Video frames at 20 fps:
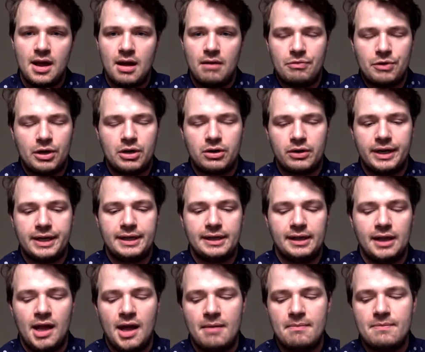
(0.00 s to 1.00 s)
the
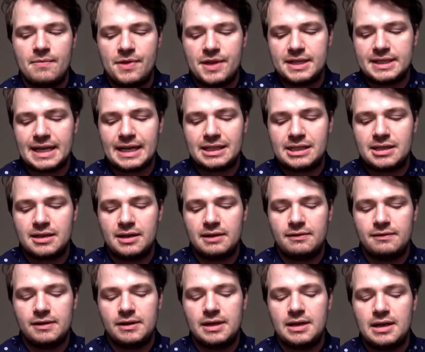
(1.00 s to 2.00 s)
curriculum this
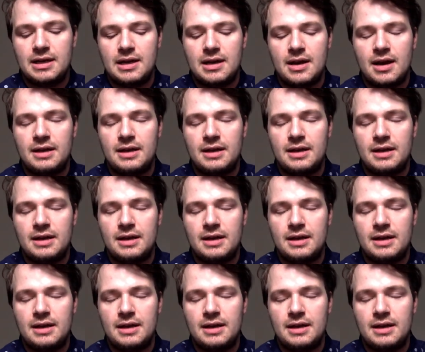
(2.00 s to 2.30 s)
activity